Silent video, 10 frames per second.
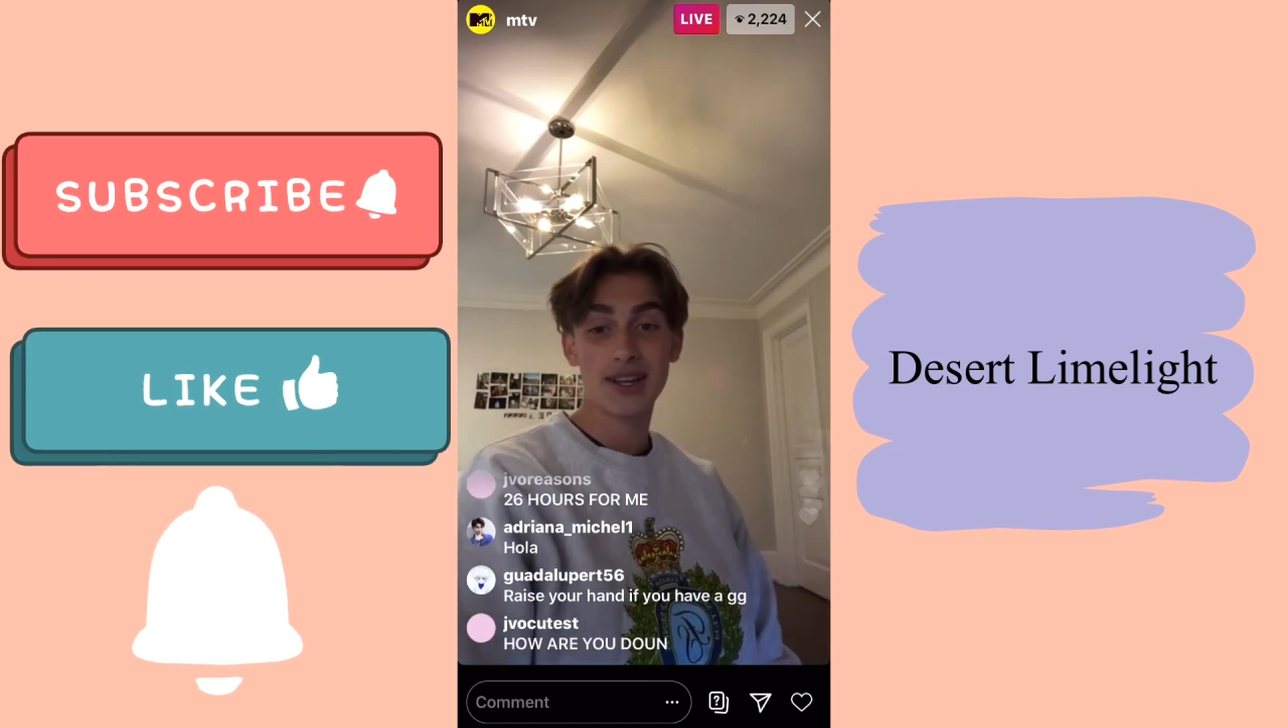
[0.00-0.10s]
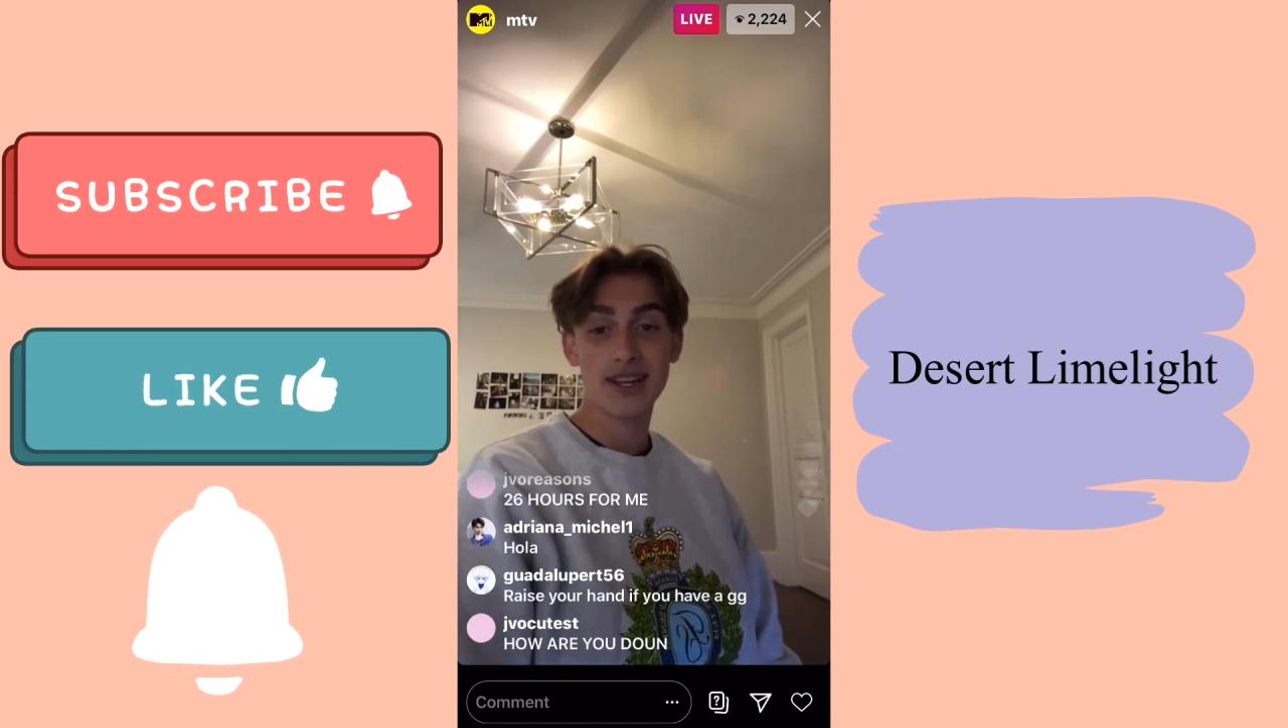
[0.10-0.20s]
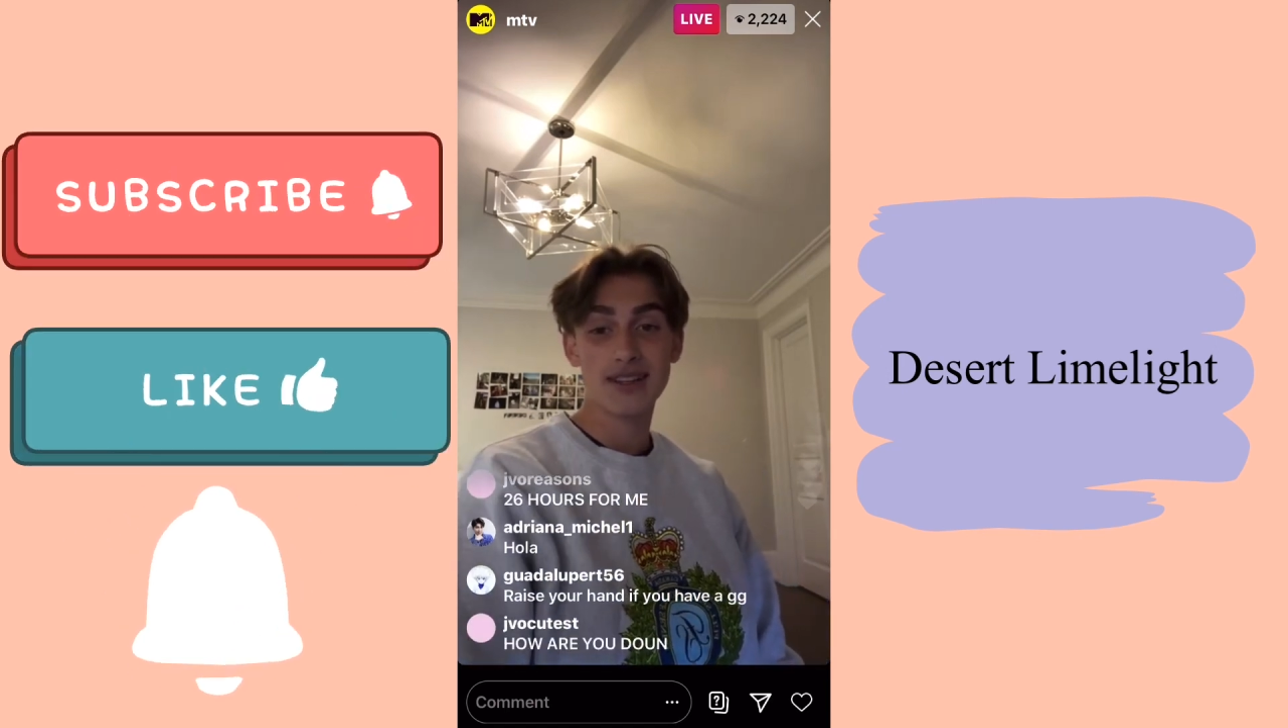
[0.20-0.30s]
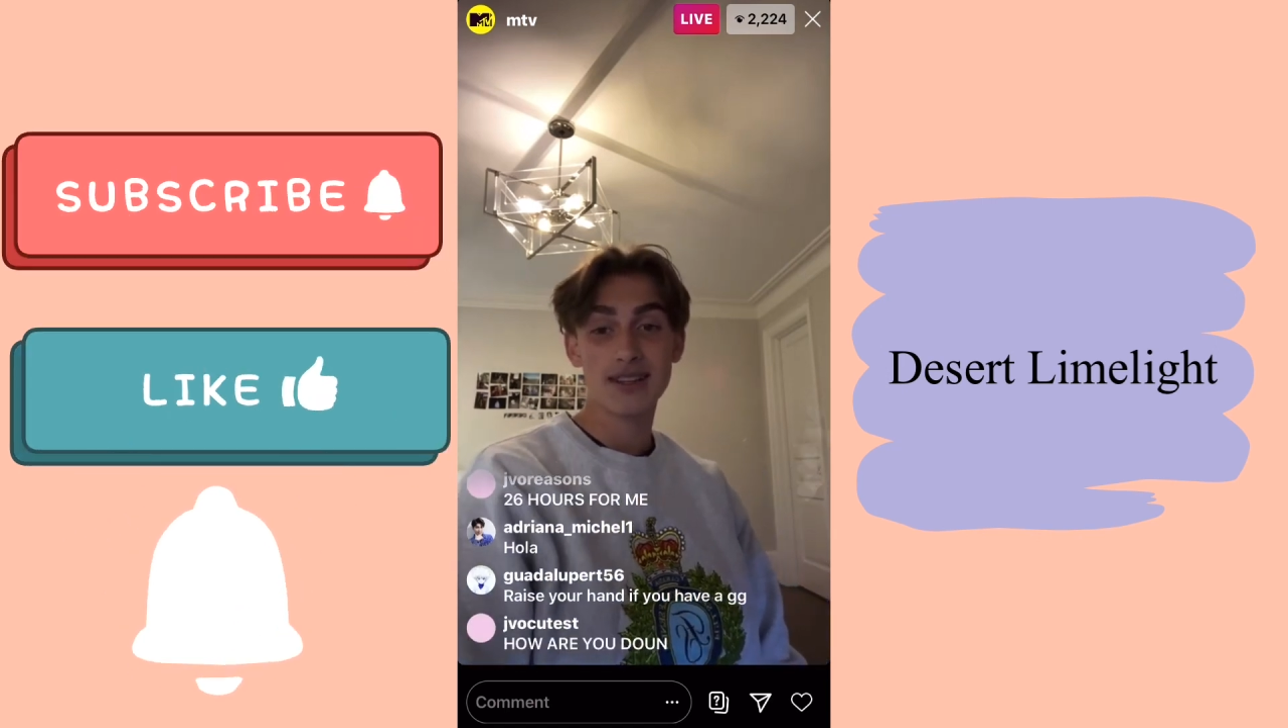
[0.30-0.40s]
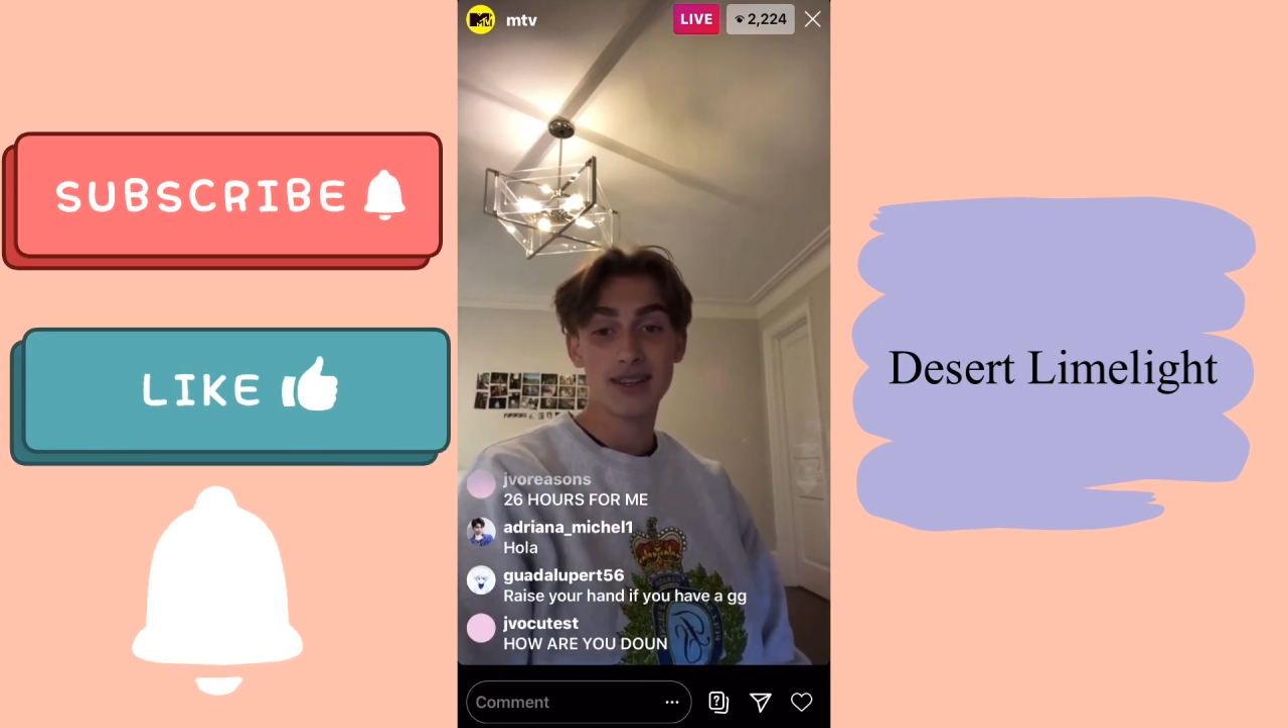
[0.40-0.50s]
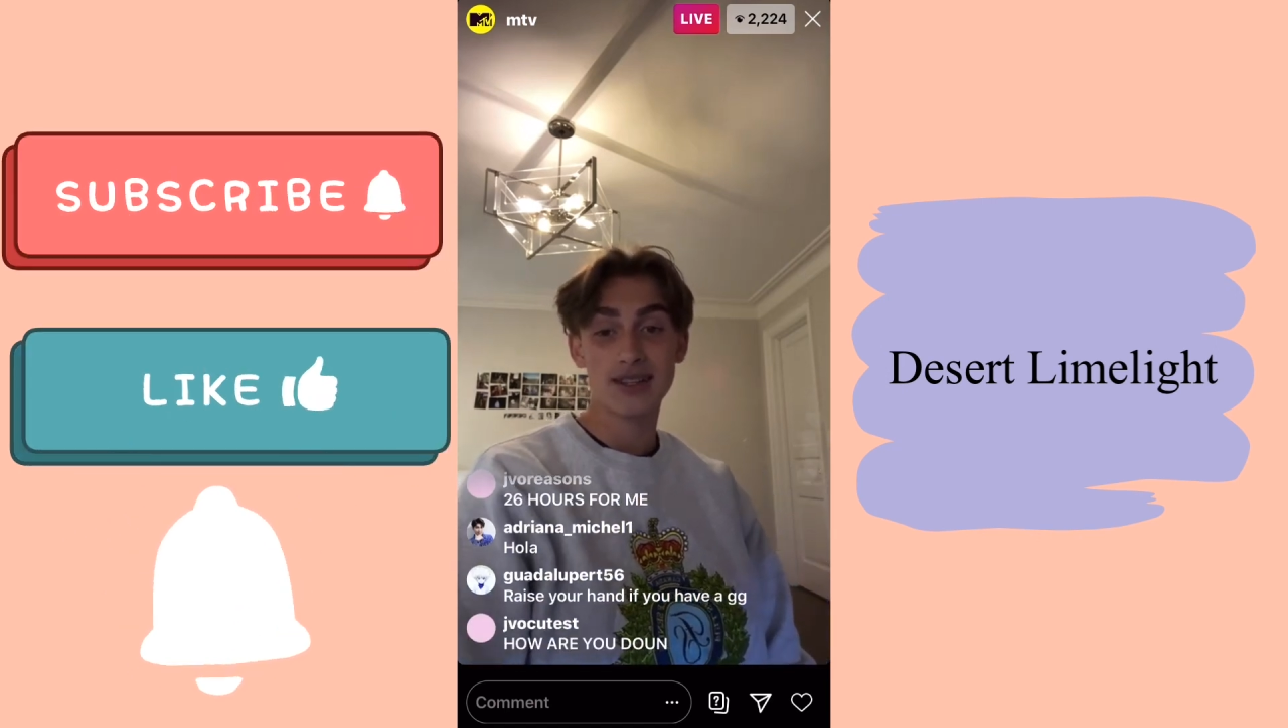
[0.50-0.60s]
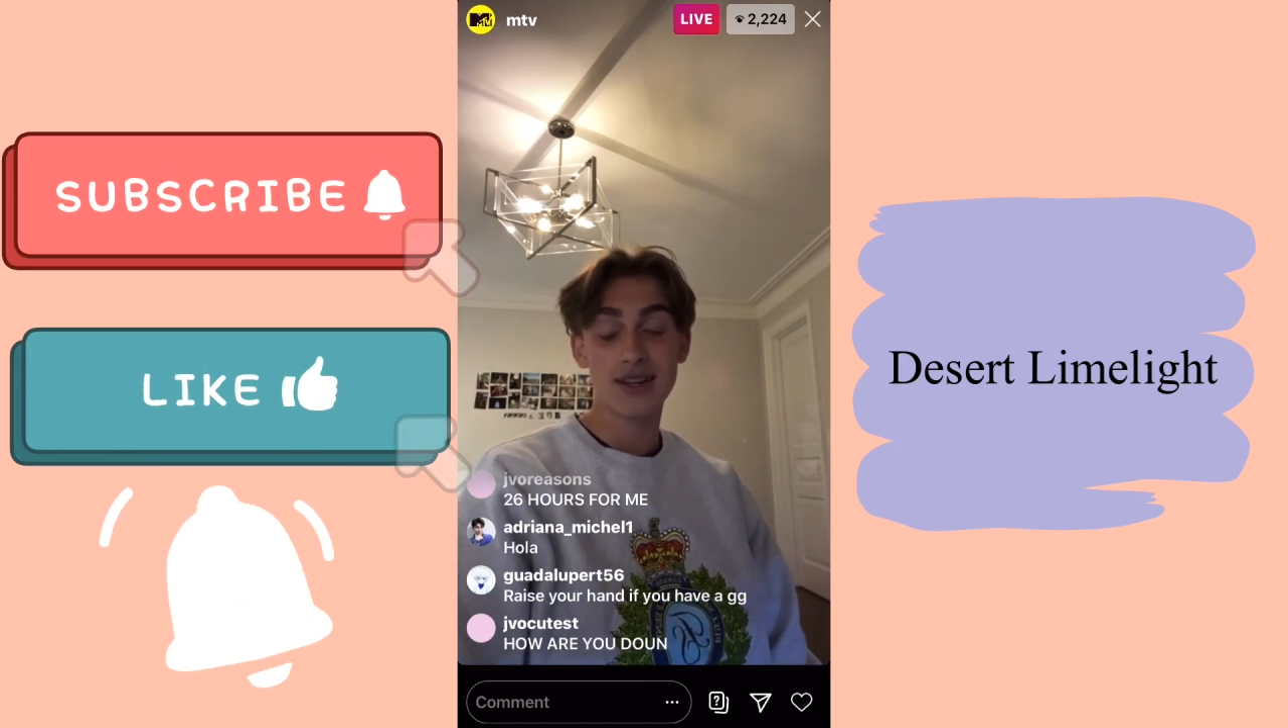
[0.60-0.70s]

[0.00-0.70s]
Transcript: and it's 60